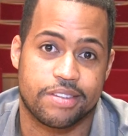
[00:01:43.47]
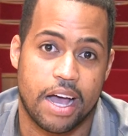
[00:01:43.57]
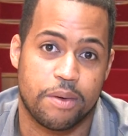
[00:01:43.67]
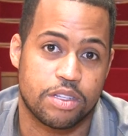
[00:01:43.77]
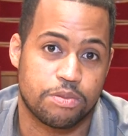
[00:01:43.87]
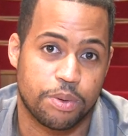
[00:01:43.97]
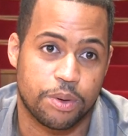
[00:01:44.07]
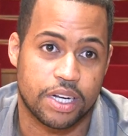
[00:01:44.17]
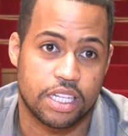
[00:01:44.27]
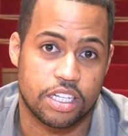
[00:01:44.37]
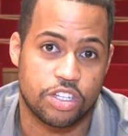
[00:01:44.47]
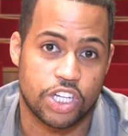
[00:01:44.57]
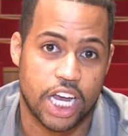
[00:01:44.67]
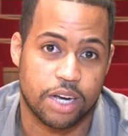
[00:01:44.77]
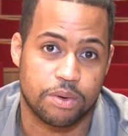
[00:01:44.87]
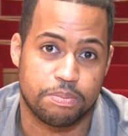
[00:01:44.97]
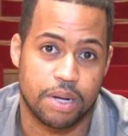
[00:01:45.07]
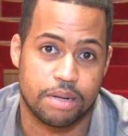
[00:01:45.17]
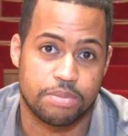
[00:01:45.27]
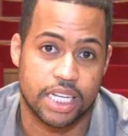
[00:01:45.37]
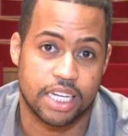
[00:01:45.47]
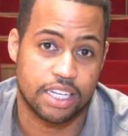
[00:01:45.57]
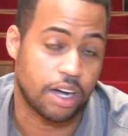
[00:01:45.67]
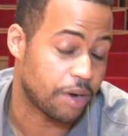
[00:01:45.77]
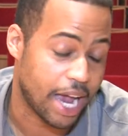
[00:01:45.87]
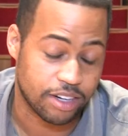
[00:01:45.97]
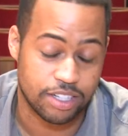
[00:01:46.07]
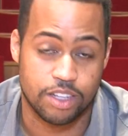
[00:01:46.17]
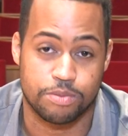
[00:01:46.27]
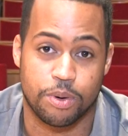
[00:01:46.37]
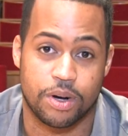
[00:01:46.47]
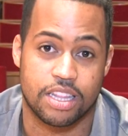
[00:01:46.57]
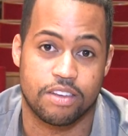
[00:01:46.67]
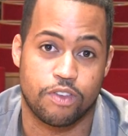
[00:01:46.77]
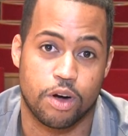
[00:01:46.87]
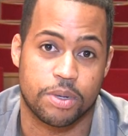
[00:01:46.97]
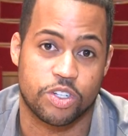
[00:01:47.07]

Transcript: So I was born in the Czech Republic, or actually I was born in the former